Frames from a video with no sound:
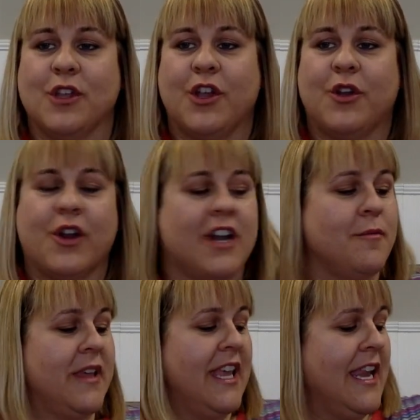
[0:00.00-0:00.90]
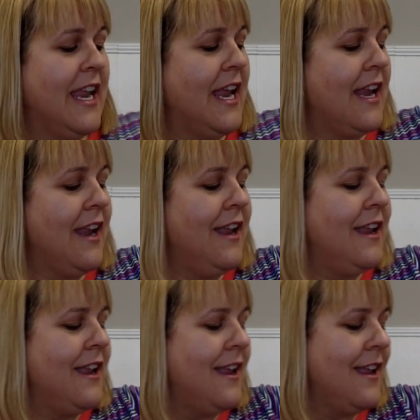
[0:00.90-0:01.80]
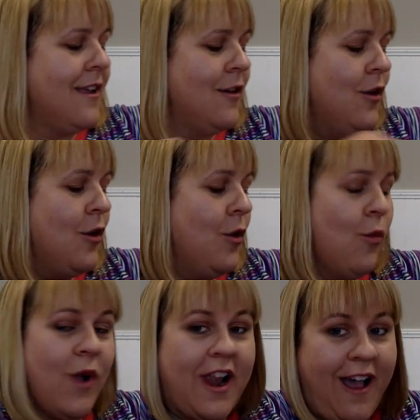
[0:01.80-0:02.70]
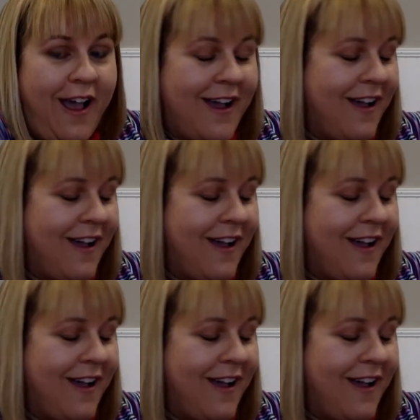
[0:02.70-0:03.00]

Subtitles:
You're going to be getting what?